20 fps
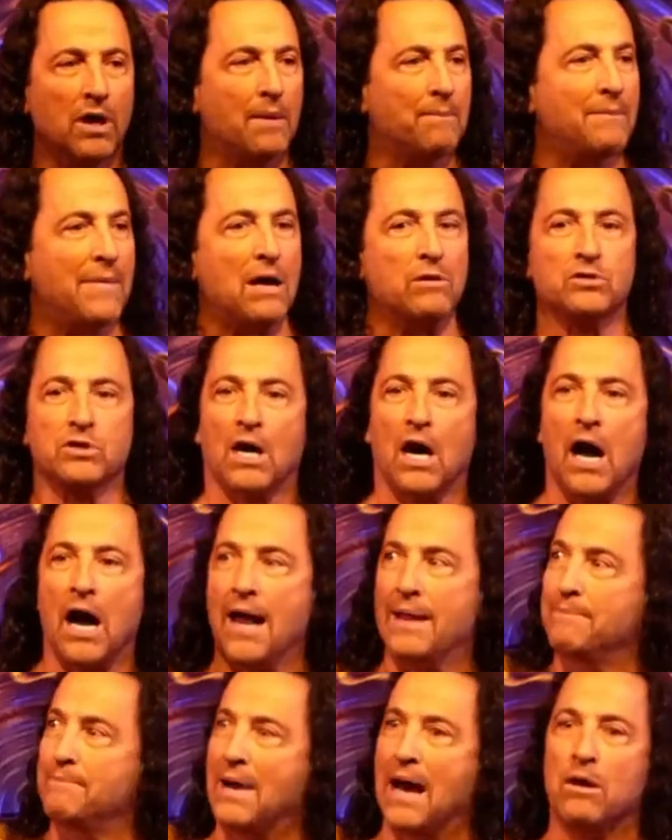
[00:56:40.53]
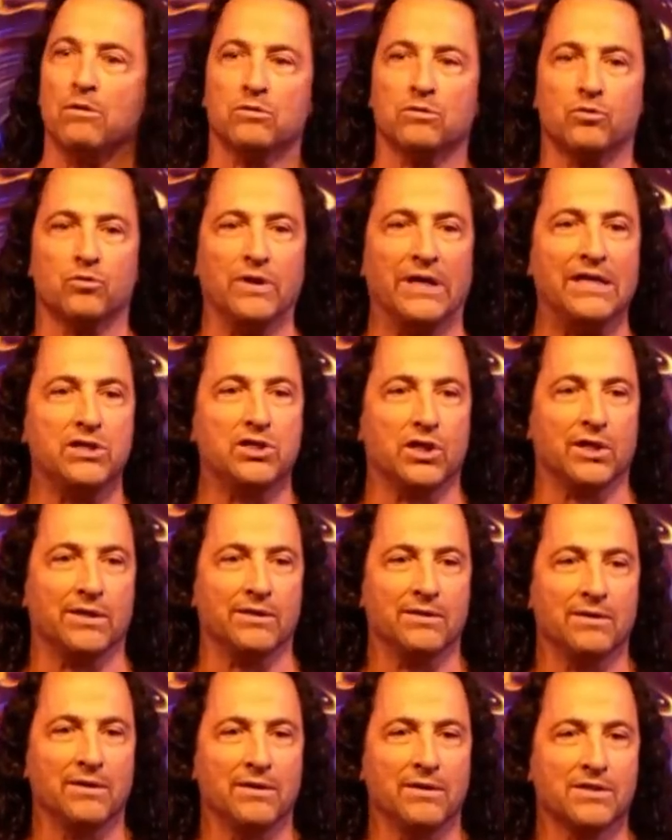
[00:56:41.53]
a mountain, high mountain region
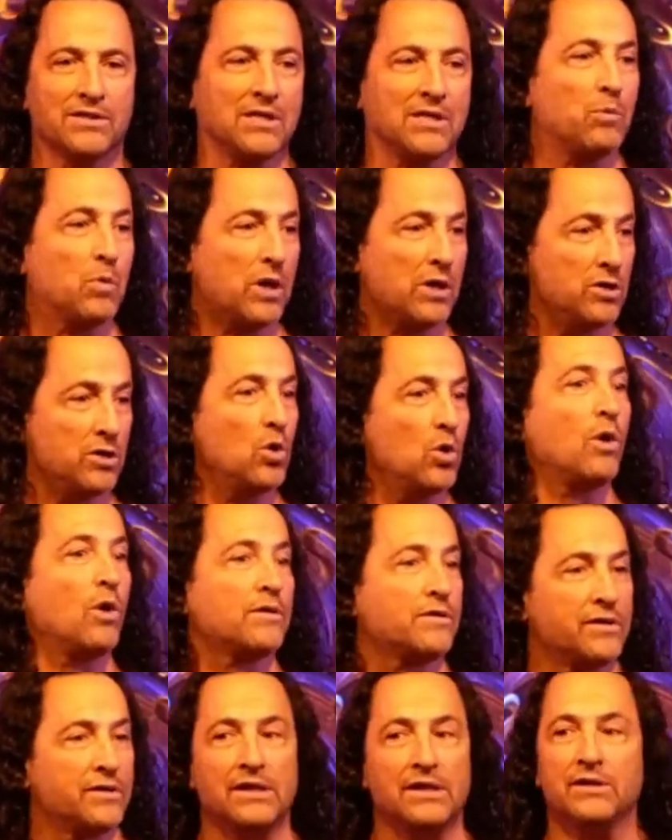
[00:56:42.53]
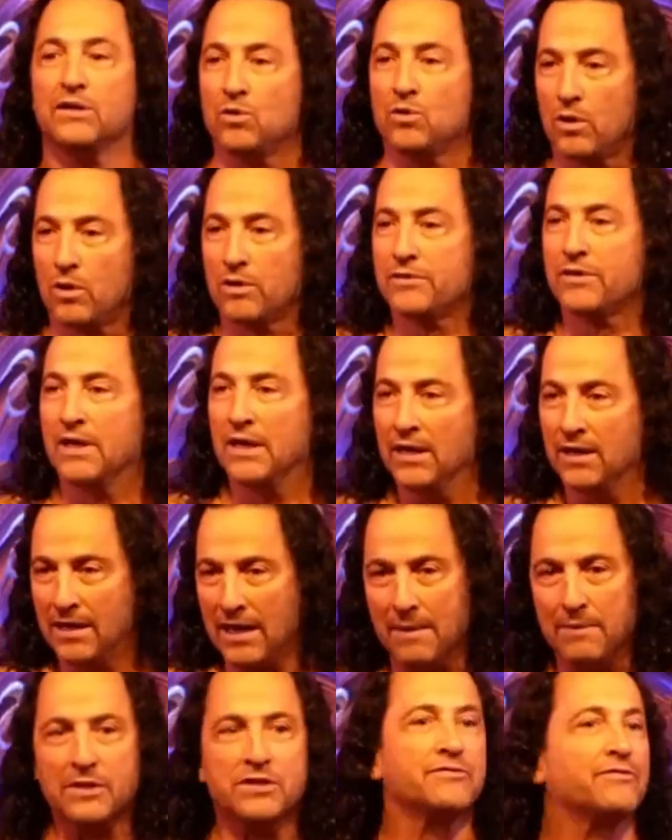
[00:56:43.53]
somewhere north in the north
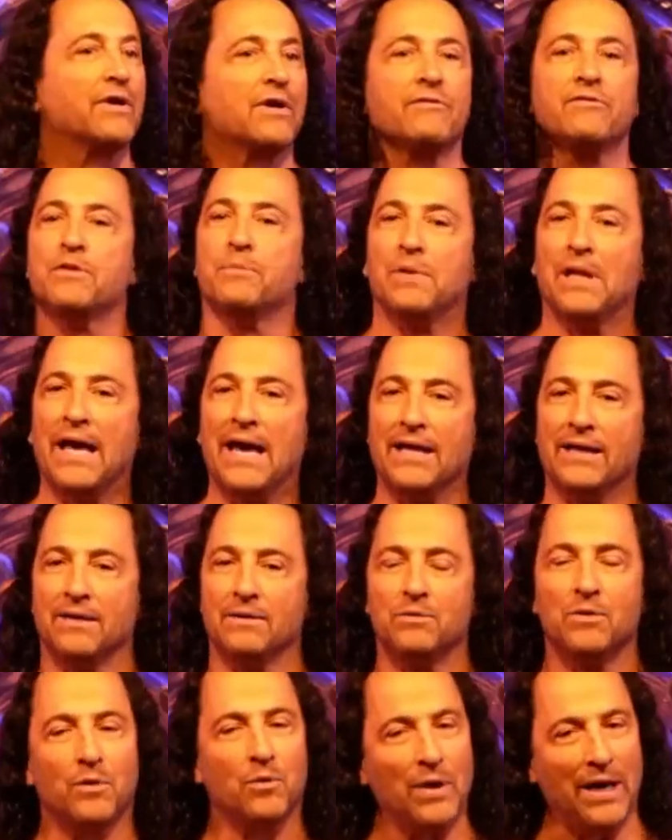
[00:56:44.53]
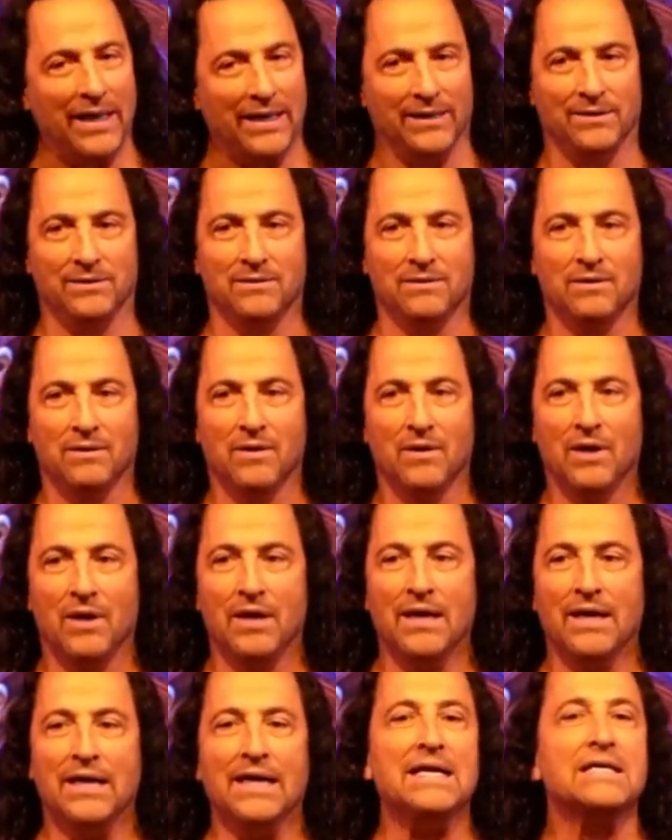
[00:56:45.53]
hemisphere of the planet. Well, wait,
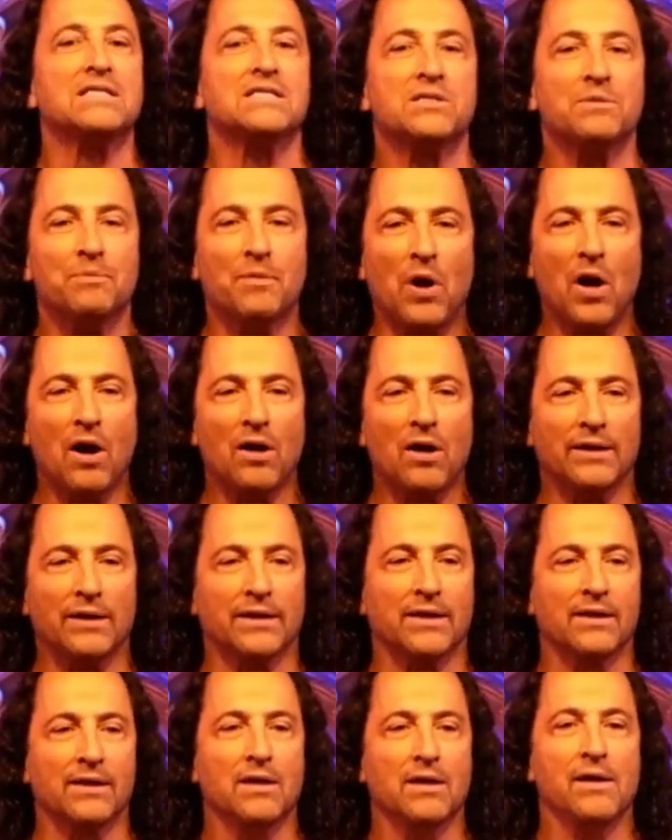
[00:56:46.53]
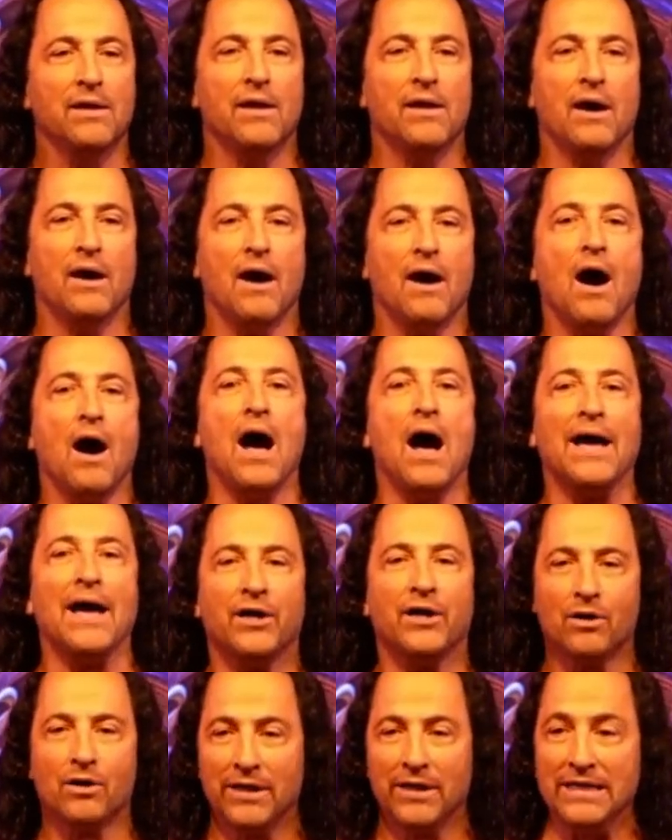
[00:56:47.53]
it's symbolic.
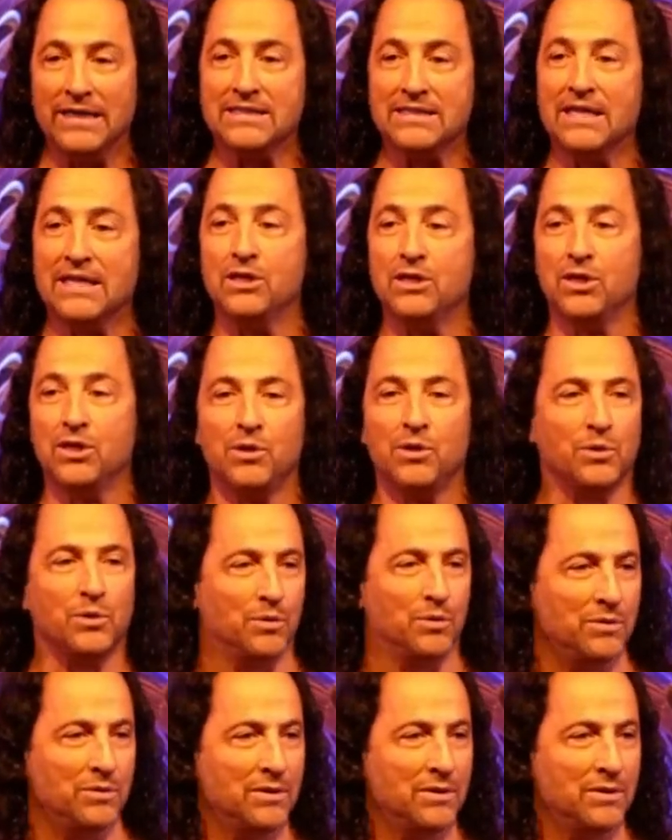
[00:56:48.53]
Higher is in you,